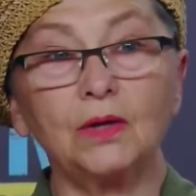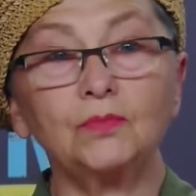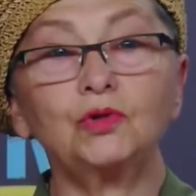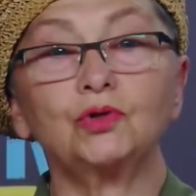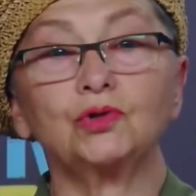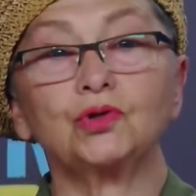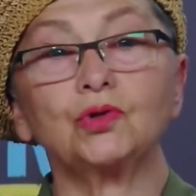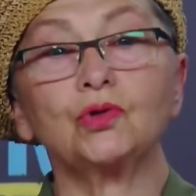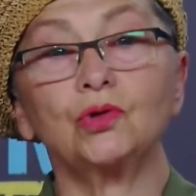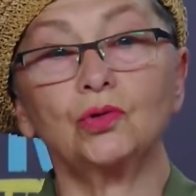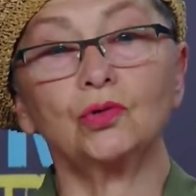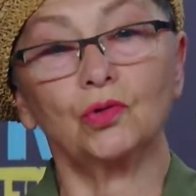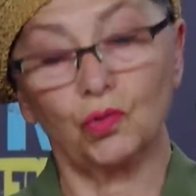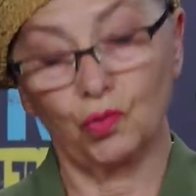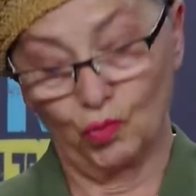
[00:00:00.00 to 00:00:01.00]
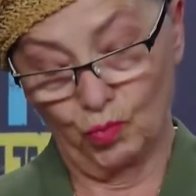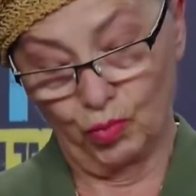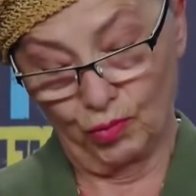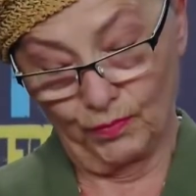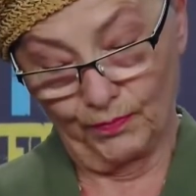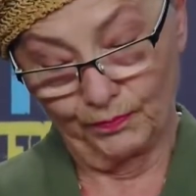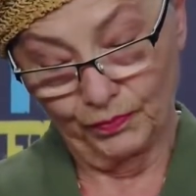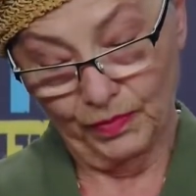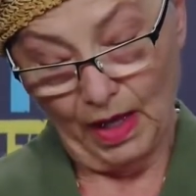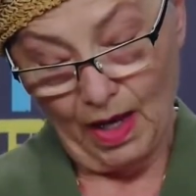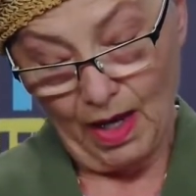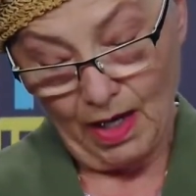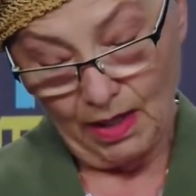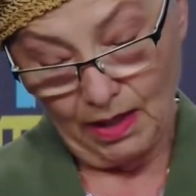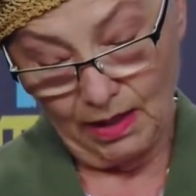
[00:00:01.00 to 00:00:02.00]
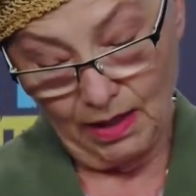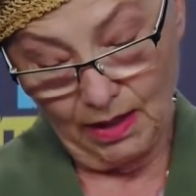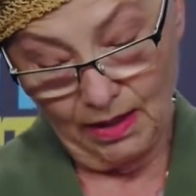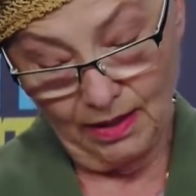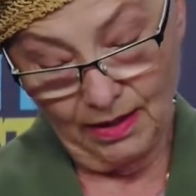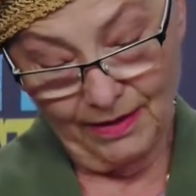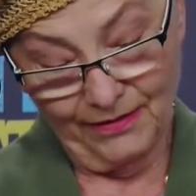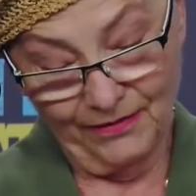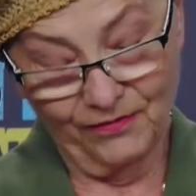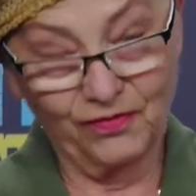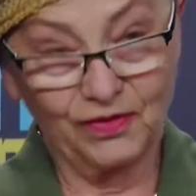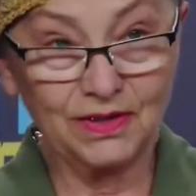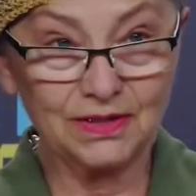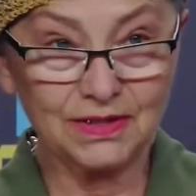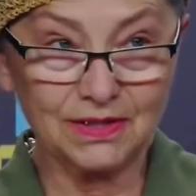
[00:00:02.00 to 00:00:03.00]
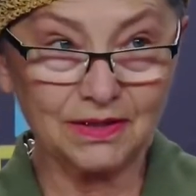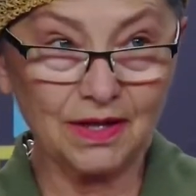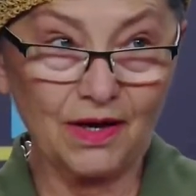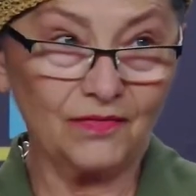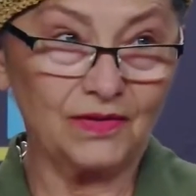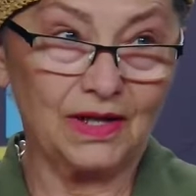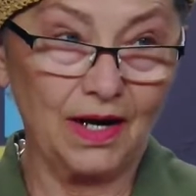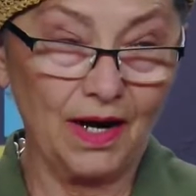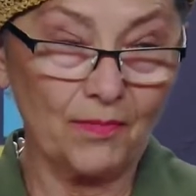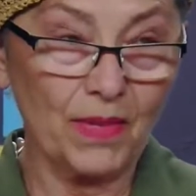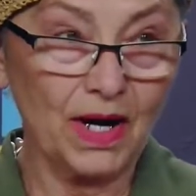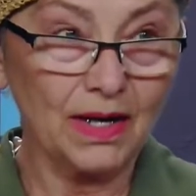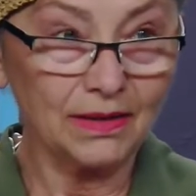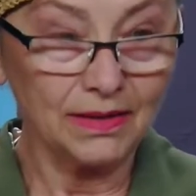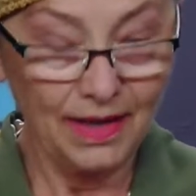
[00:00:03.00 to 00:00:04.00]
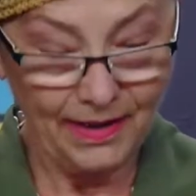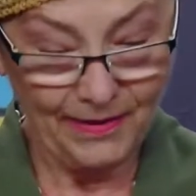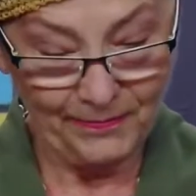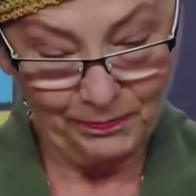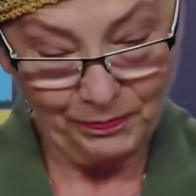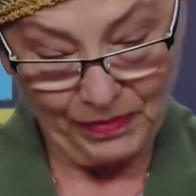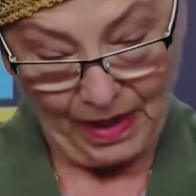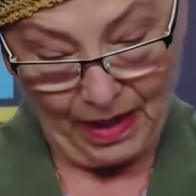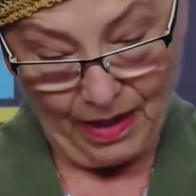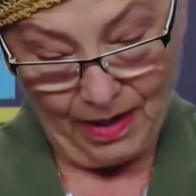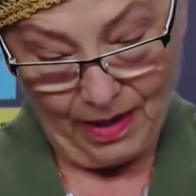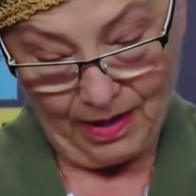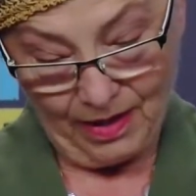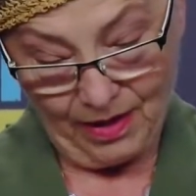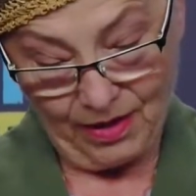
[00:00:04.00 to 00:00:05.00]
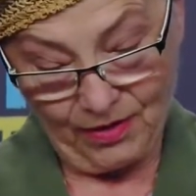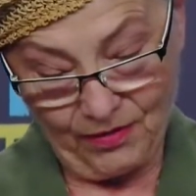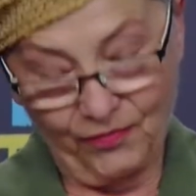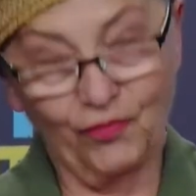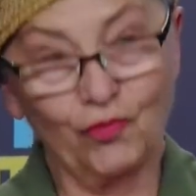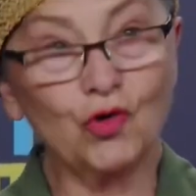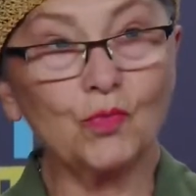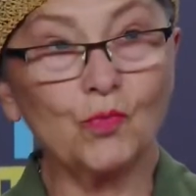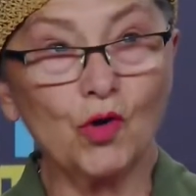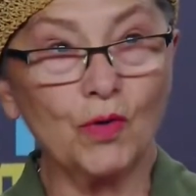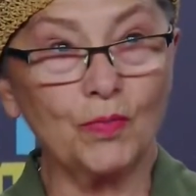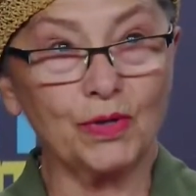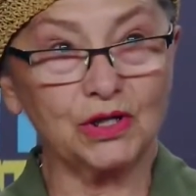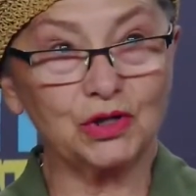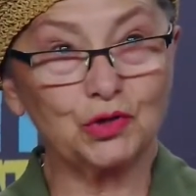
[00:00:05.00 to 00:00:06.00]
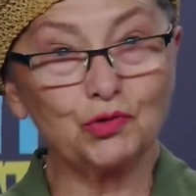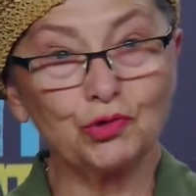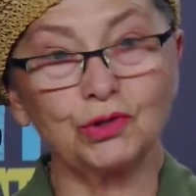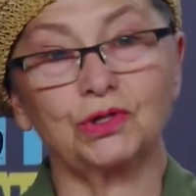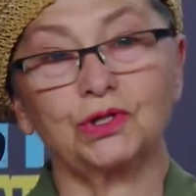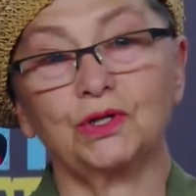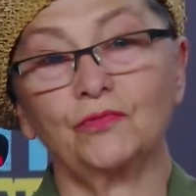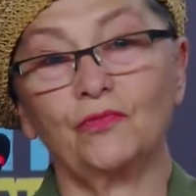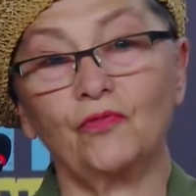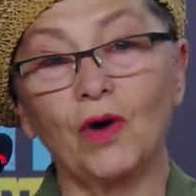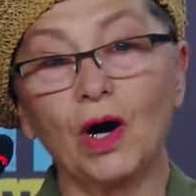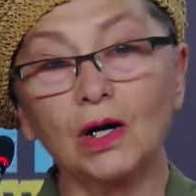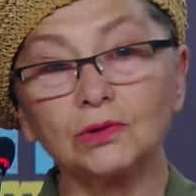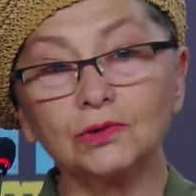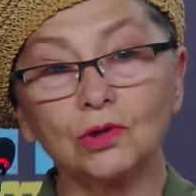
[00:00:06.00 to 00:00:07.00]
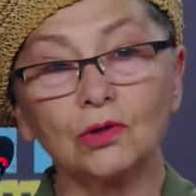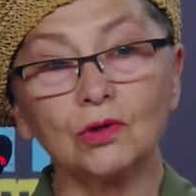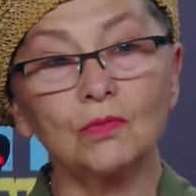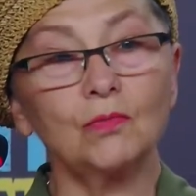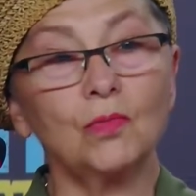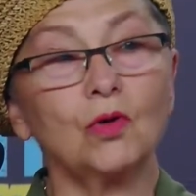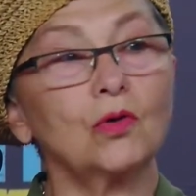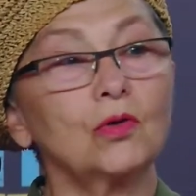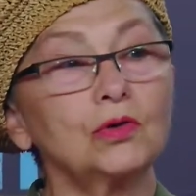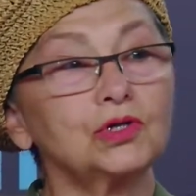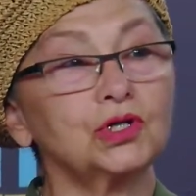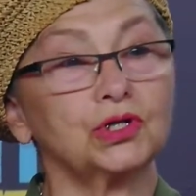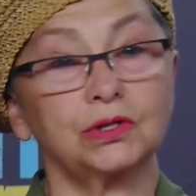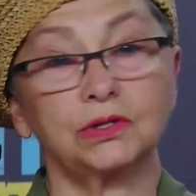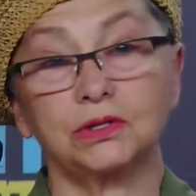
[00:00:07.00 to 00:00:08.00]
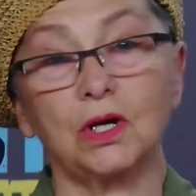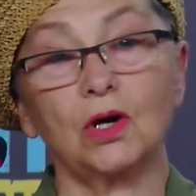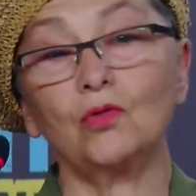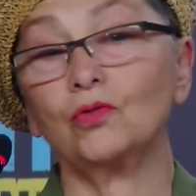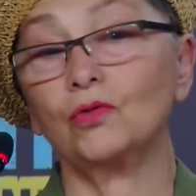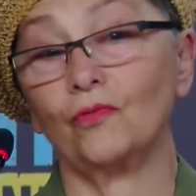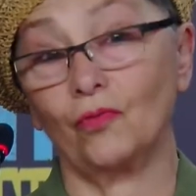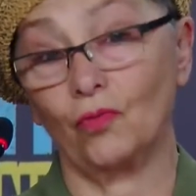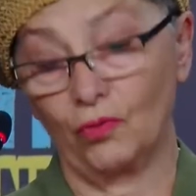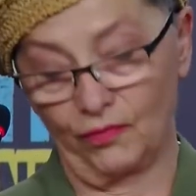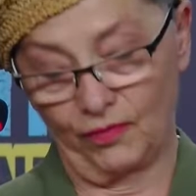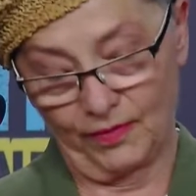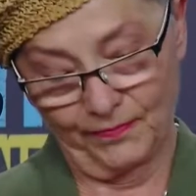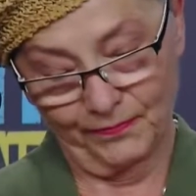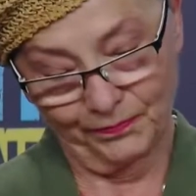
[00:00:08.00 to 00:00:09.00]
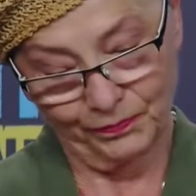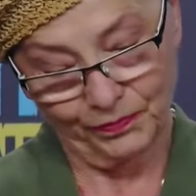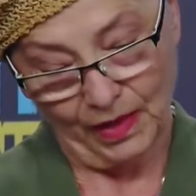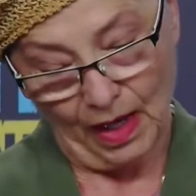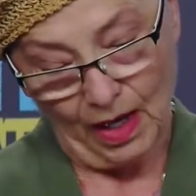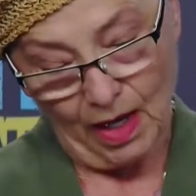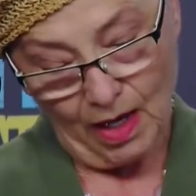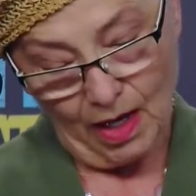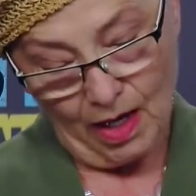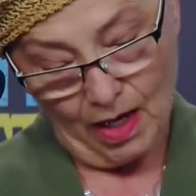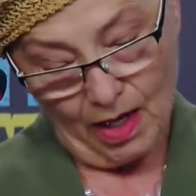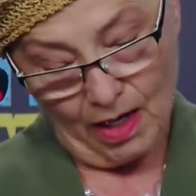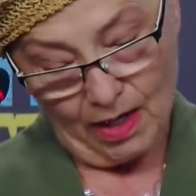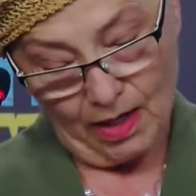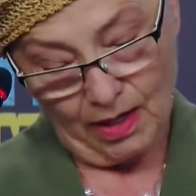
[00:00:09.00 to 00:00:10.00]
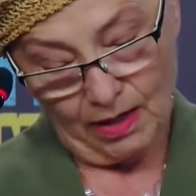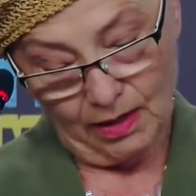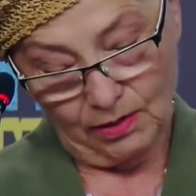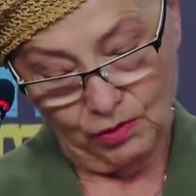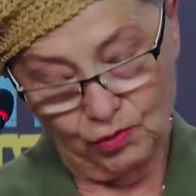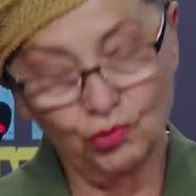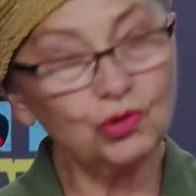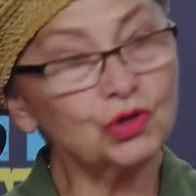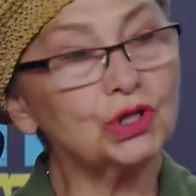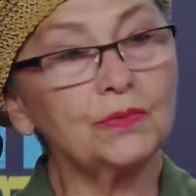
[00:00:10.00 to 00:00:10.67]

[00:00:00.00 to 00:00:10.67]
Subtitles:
I was going there every Thursday to this club, and this club became for me a factor that is shaping my life in Lviv.